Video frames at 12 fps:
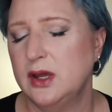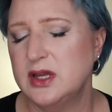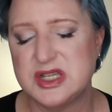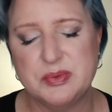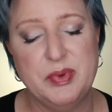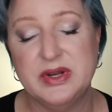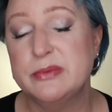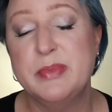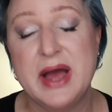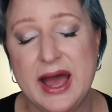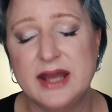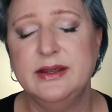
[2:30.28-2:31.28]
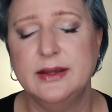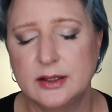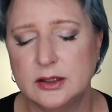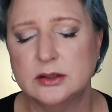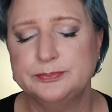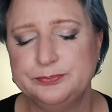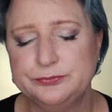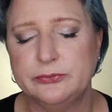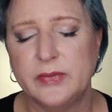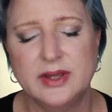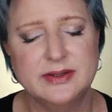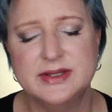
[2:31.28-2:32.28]
"It's been a bad year
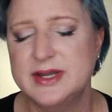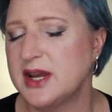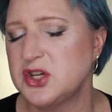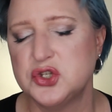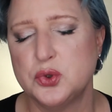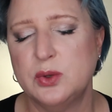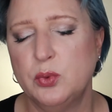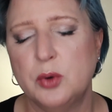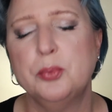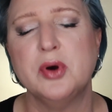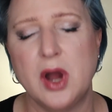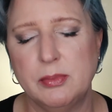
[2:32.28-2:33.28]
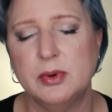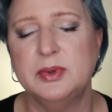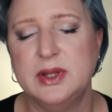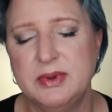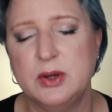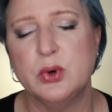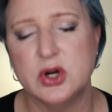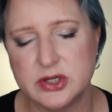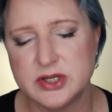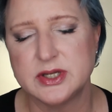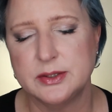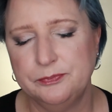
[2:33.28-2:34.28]
and the next one will probably be
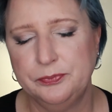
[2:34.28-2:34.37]
worse."